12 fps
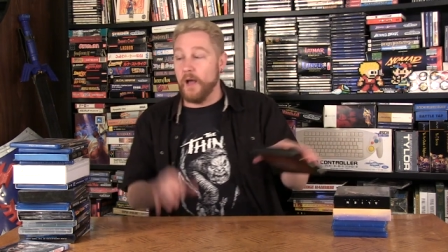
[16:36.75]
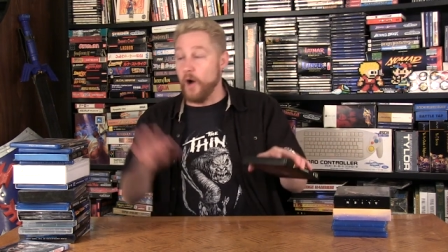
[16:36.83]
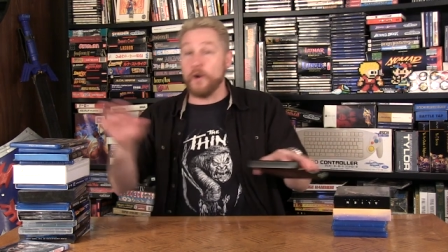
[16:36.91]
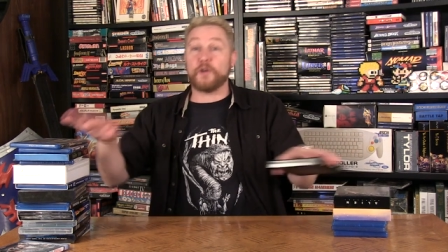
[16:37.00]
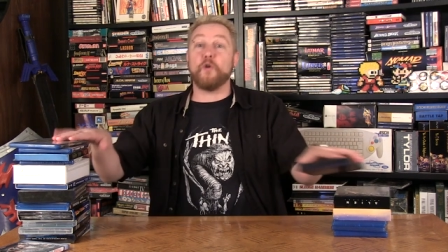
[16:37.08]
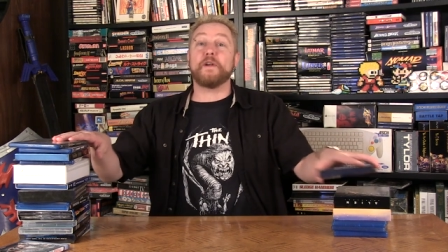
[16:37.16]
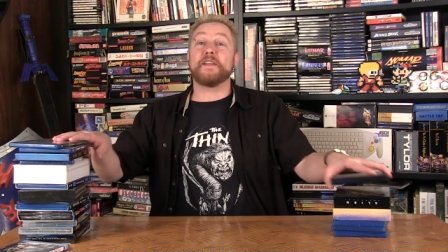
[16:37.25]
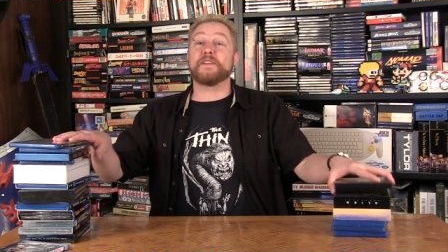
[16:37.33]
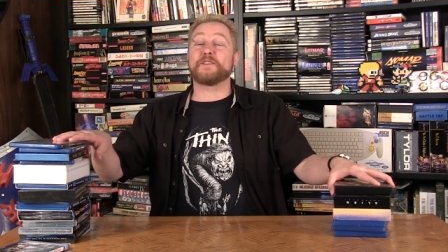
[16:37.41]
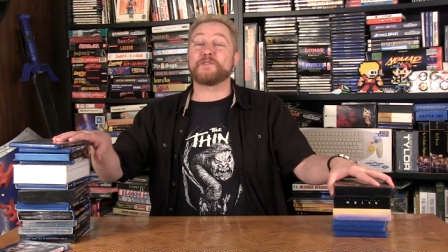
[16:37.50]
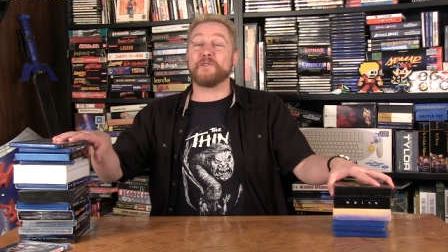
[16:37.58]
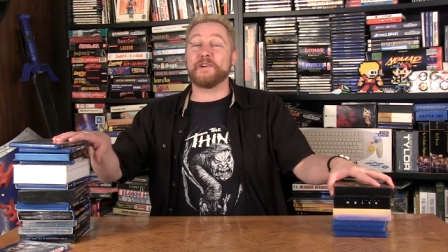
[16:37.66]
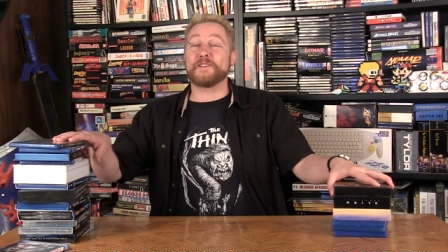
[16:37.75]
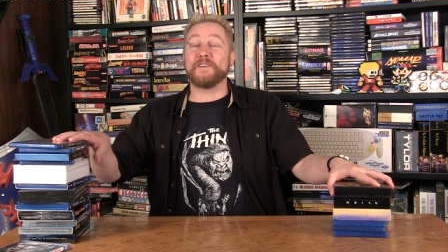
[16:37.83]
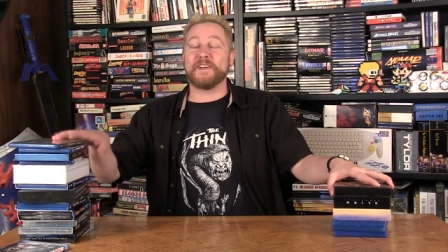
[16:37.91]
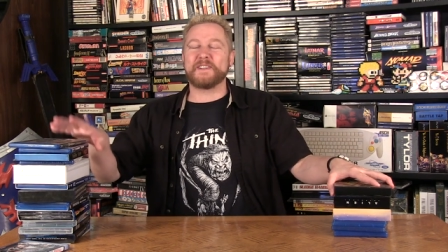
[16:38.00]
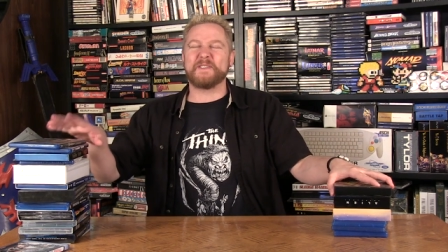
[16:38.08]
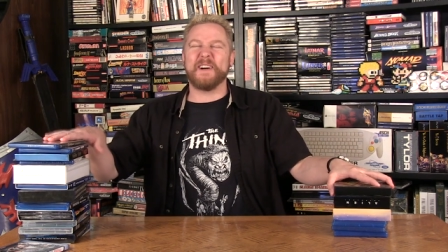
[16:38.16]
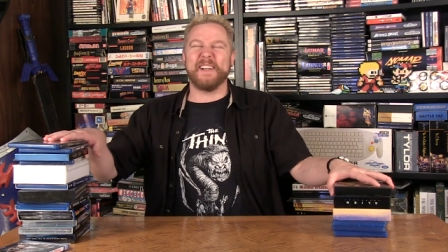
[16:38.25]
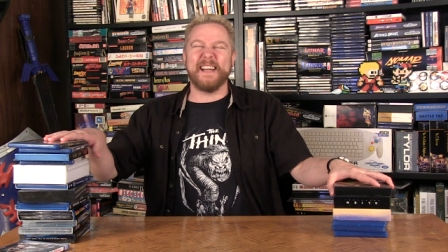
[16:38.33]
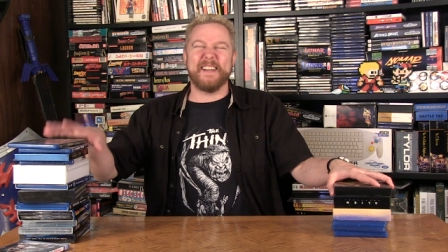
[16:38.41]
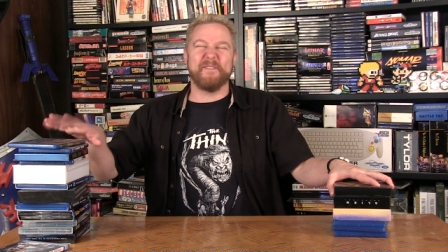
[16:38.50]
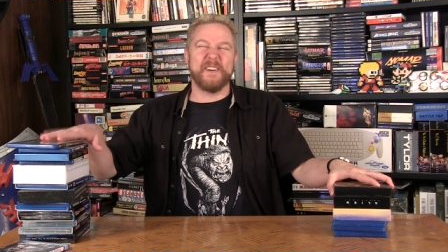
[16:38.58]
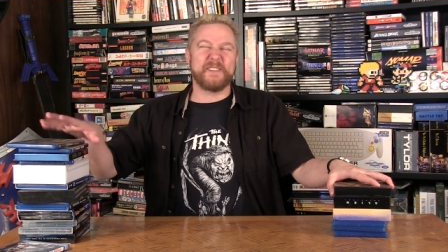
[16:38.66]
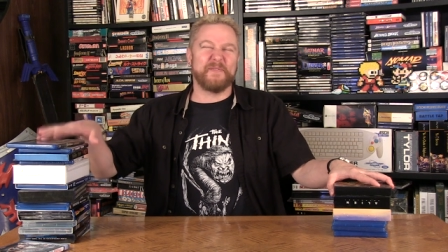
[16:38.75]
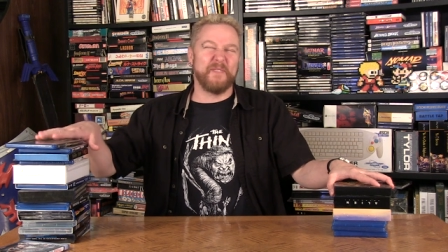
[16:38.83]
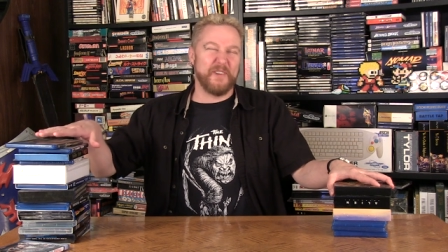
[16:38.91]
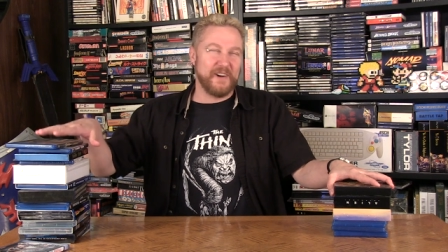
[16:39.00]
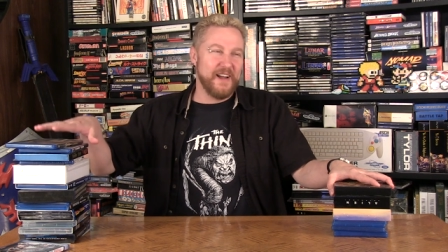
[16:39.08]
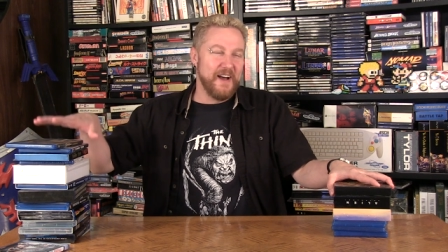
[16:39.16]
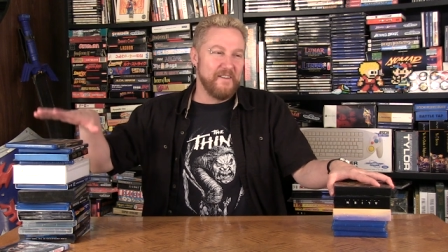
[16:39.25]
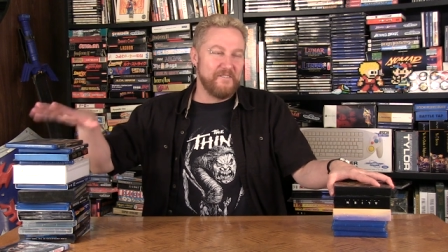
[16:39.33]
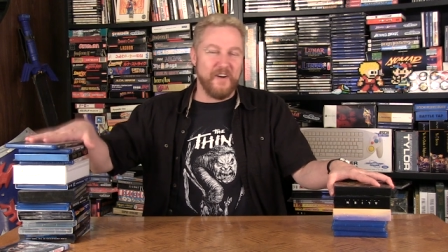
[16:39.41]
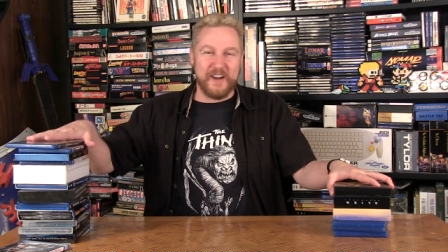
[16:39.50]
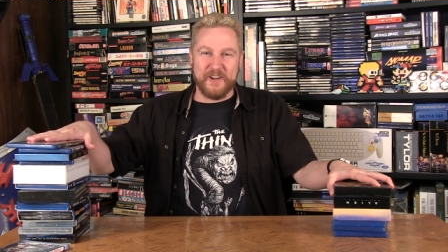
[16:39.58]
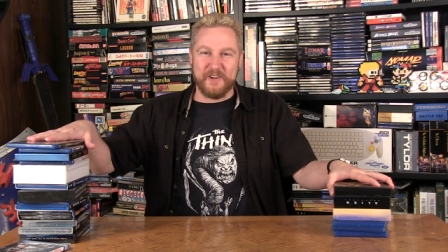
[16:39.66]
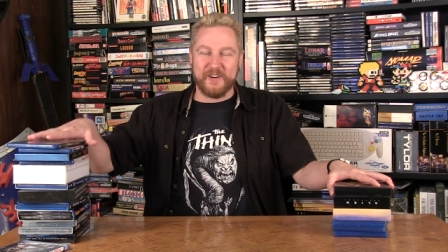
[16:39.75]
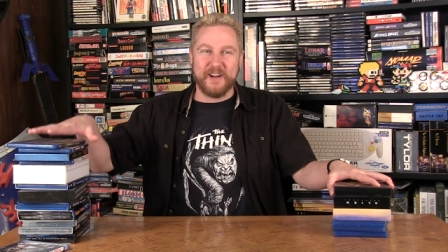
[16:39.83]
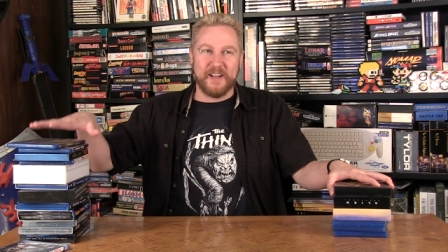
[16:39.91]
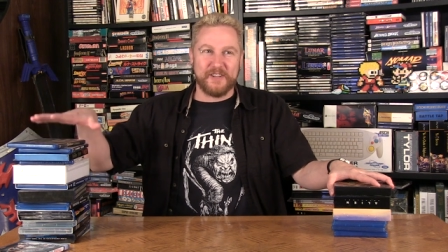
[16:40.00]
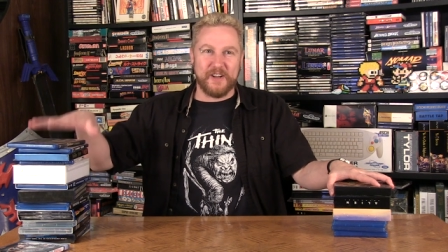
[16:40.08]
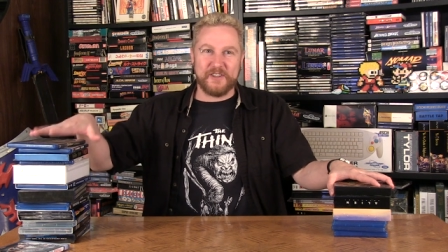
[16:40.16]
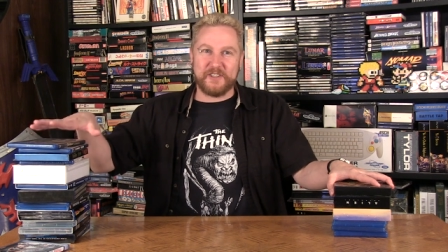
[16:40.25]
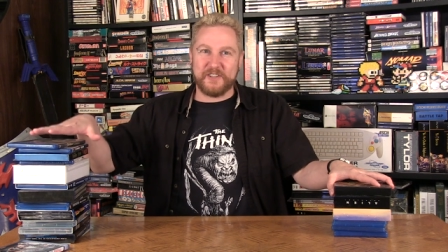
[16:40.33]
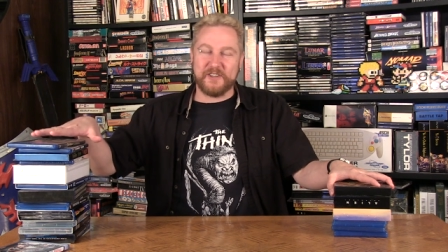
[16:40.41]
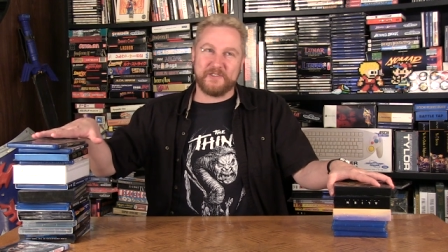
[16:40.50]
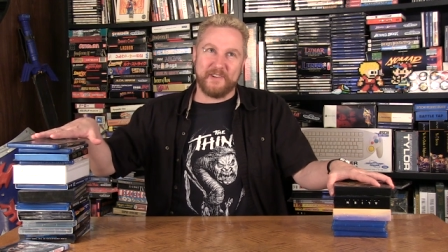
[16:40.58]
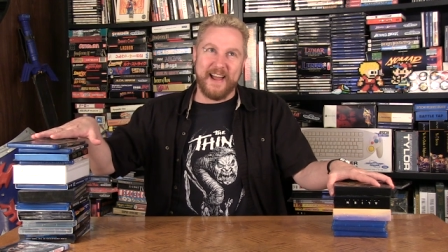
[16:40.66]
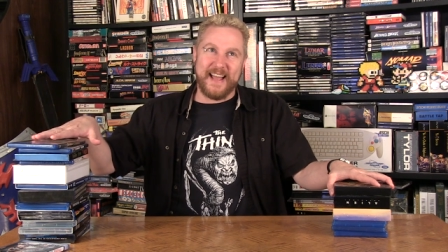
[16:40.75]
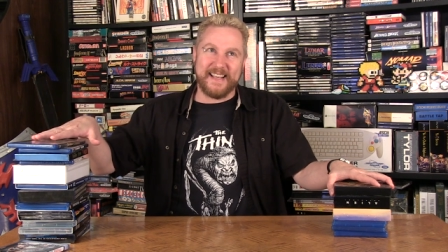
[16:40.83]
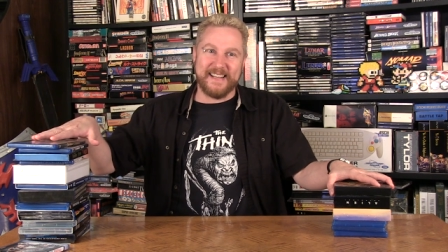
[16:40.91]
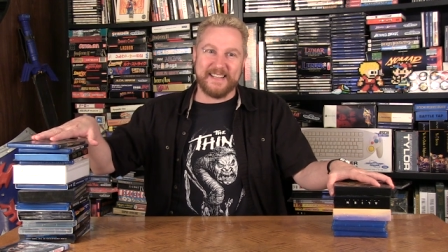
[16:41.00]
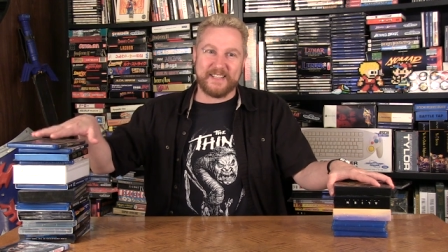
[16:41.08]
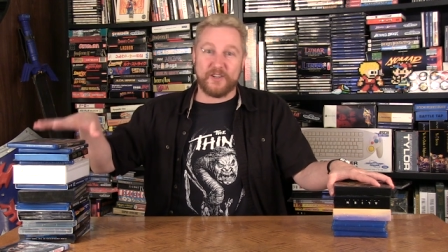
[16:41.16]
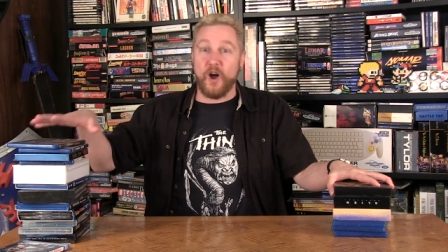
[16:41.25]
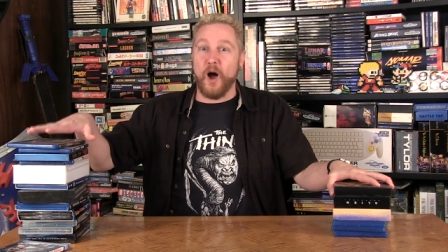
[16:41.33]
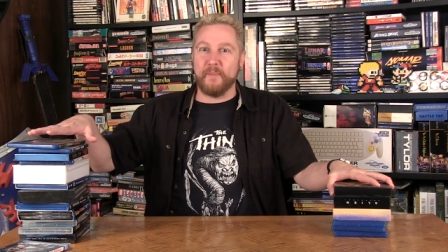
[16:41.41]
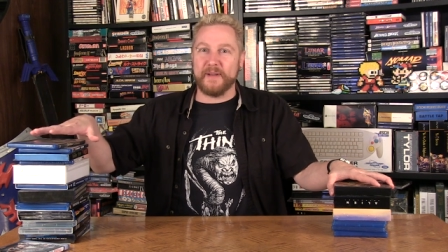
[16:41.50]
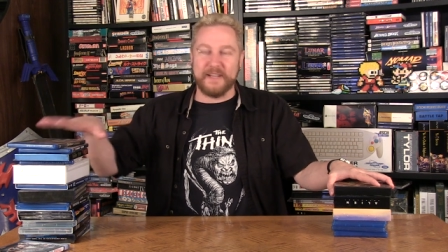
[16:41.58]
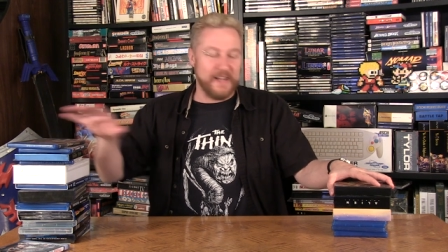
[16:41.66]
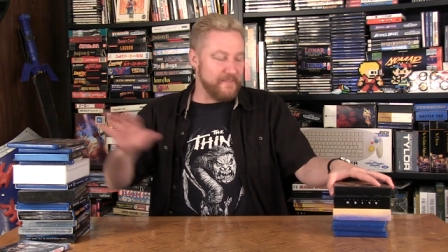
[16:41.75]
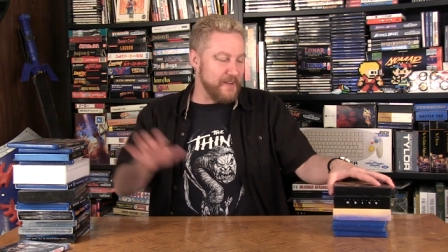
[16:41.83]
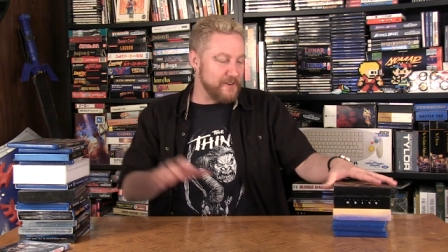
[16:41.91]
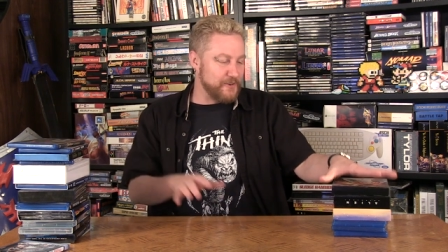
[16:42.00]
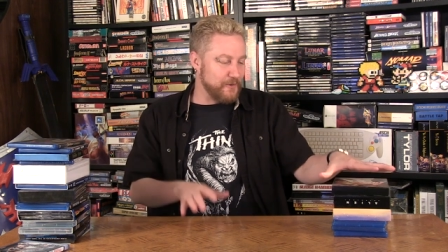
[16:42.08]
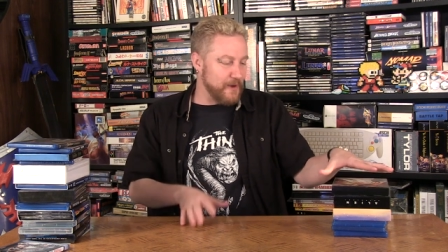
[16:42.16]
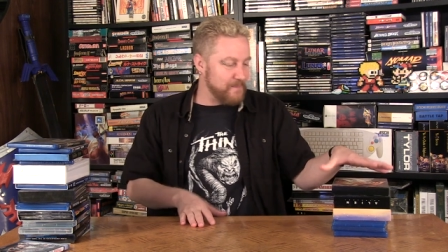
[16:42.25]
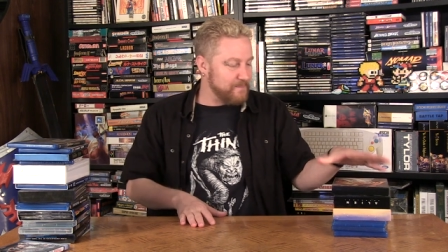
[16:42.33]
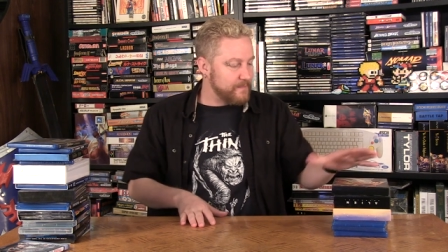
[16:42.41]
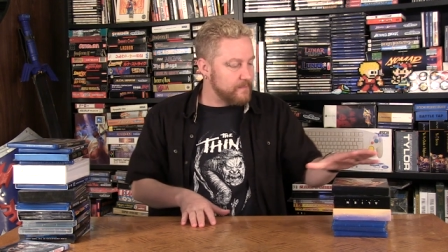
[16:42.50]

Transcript: Oh, Conan the Destroyer is fun as well, in a much more funnier Dungeons and Dragons comedy adventure way.